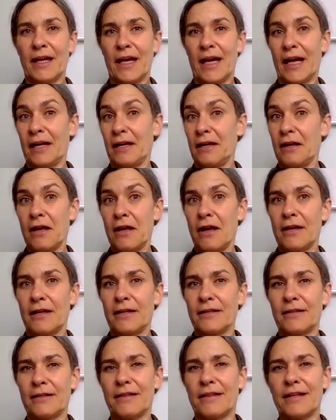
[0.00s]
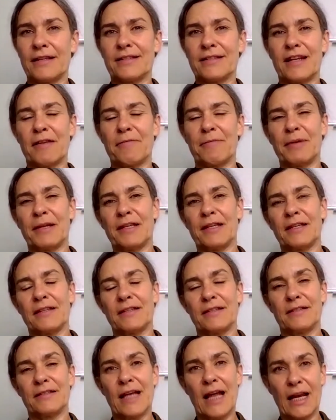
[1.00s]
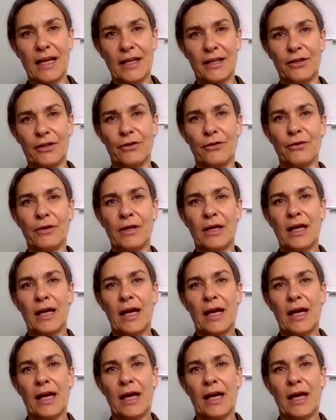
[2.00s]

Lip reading: and learning the things that I've been telling you.